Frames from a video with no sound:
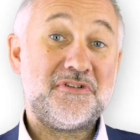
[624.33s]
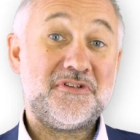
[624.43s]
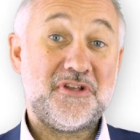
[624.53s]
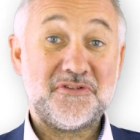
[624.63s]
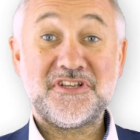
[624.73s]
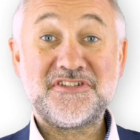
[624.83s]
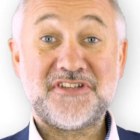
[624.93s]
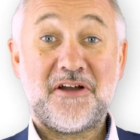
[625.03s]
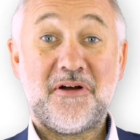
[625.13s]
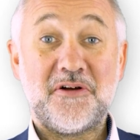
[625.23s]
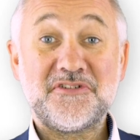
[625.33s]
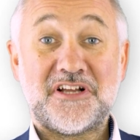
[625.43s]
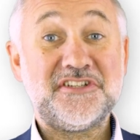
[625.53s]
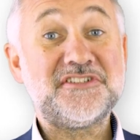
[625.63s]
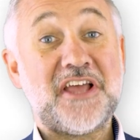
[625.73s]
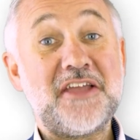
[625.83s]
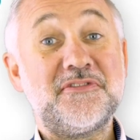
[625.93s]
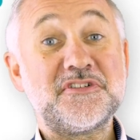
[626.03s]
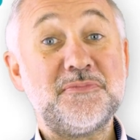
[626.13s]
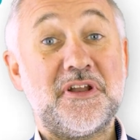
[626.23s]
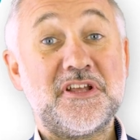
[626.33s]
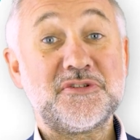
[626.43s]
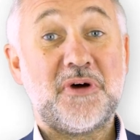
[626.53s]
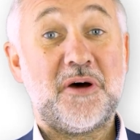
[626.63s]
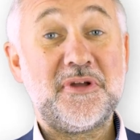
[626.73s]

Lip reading: Using Zoho has actually saved us money as well,